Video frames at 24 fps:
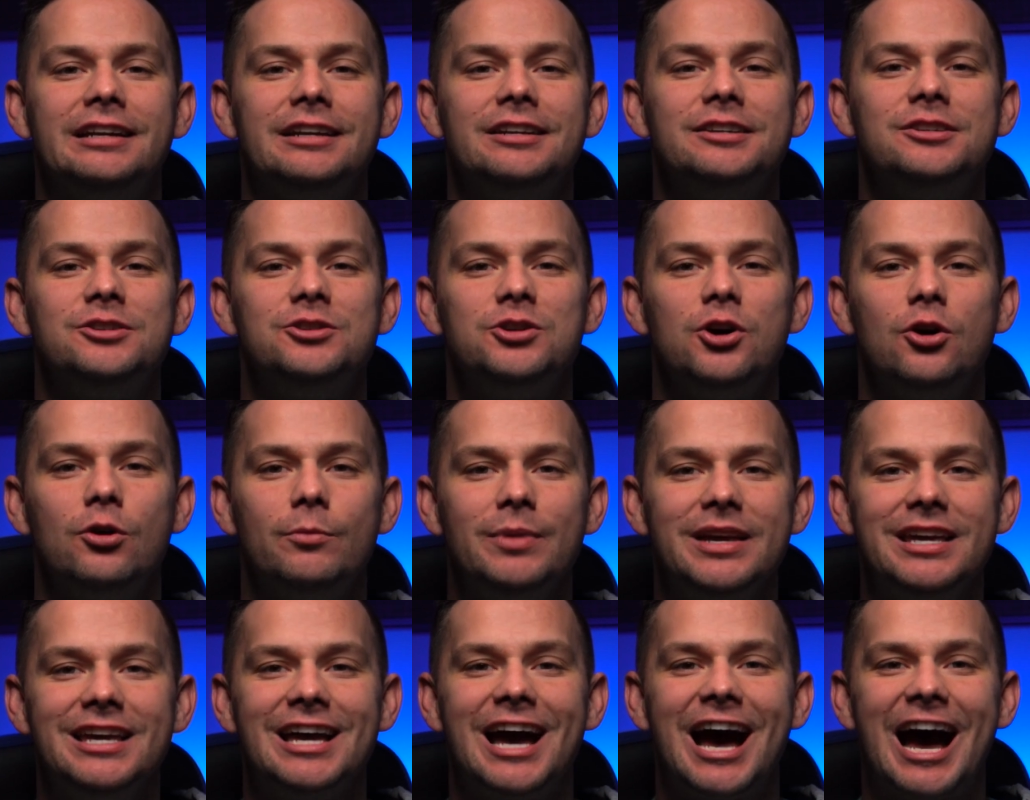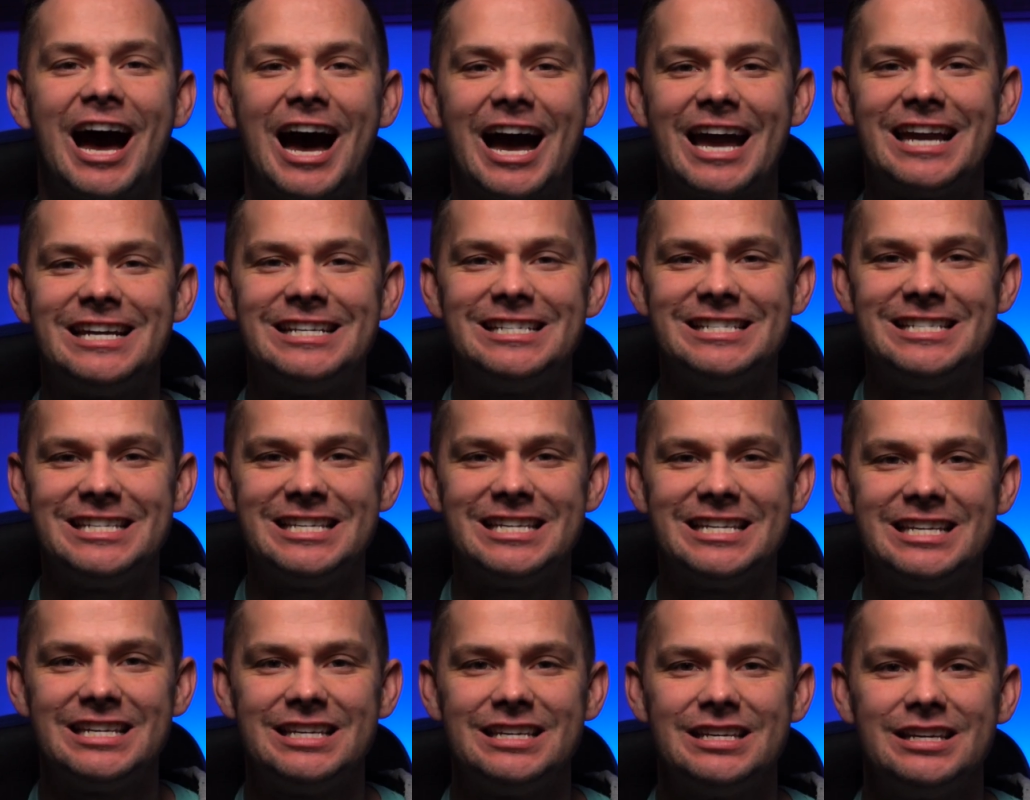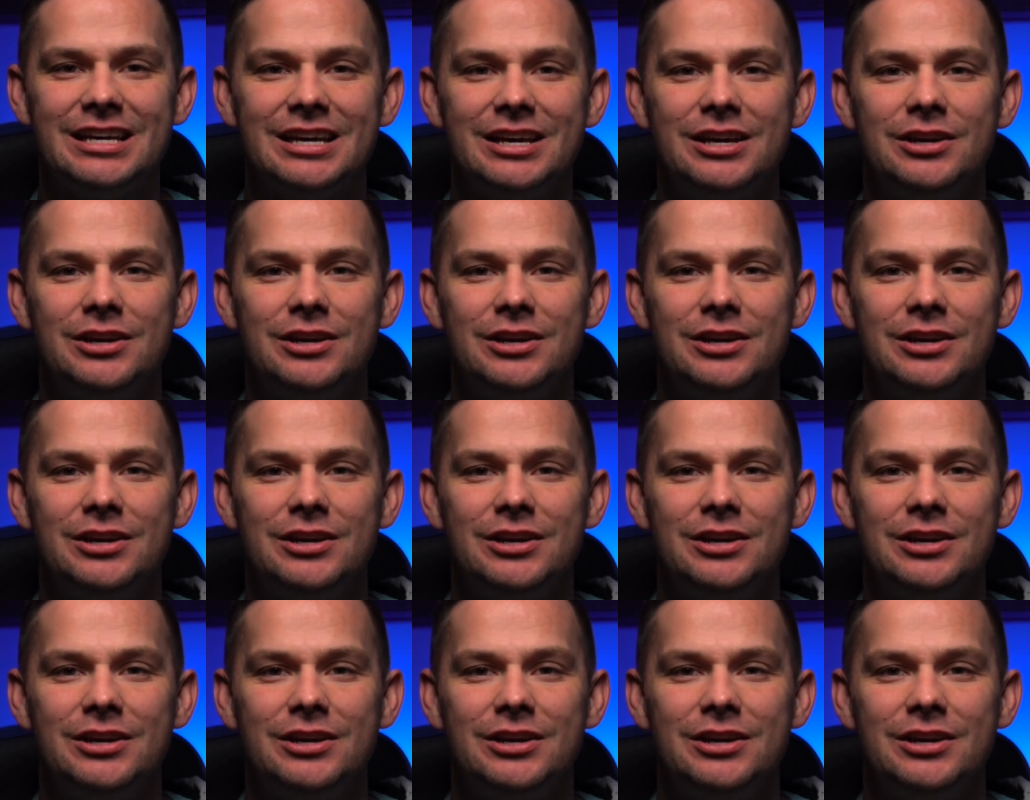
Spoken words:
Adobe ID.